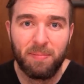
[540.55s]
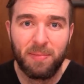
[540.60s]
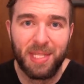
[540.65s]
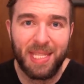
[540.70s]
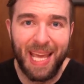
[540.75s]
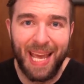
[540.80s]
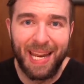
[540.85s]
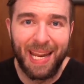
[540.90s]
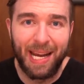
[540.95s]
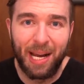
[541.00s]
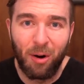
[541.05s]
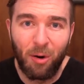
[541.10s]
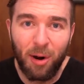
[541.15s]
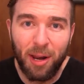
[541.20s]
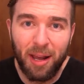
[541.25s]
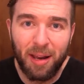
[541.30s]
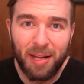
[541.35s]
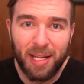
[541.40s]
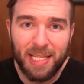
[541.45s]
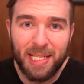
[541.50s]
dead
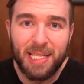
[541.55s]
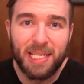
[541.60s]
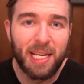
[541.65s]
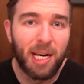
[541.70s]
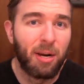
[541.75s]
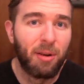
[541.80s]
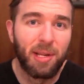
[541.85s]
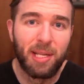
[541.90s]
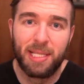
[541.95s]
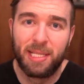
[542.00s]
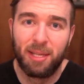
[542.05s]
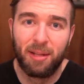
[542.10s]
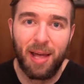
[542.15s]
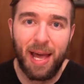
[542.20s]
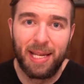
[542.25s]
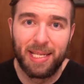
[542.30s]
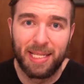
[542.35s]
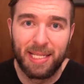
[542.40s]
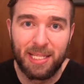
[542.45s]
area necessarily. It still has